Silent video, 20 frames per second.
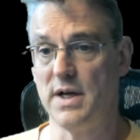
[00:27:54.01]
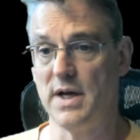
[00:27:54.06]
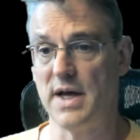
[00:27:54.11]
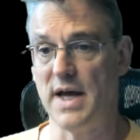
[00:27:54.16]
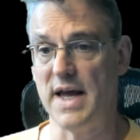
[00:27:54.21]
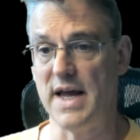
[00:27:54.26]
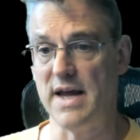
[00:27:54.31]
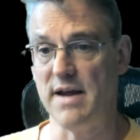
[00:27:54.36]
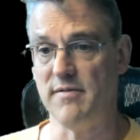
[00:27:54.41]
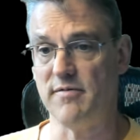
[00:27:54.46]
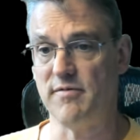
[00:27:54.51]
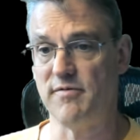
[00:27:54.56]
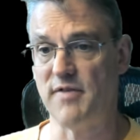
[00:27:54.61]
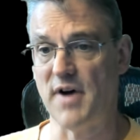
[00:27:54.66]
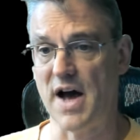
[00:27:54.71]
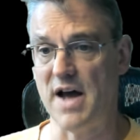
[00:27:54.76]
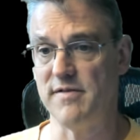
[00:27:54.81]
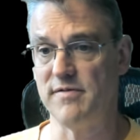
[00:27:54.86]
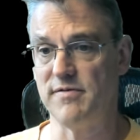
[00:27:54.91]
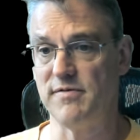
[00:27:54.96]
a
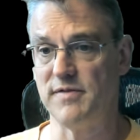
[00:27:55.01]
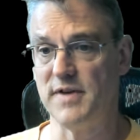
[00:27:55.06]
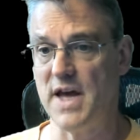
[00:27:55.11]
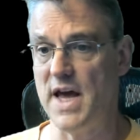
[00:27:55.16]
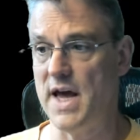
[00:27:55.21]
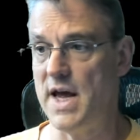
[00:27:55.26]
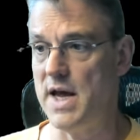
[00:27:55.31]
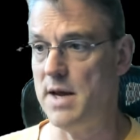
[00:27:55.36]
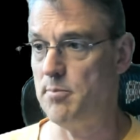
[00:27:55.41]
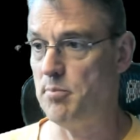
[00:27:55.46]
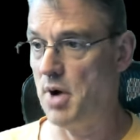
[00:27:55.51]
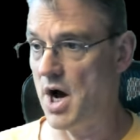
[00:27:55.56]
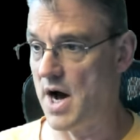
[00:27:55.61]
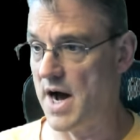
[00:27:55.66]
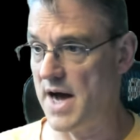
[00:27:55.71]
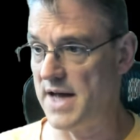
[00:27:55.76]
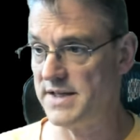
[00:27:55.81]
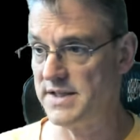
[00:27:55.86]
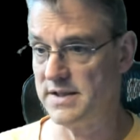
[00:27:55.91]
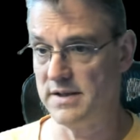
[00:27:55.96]
5K
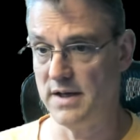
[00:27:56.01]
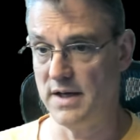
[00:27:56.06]
pot,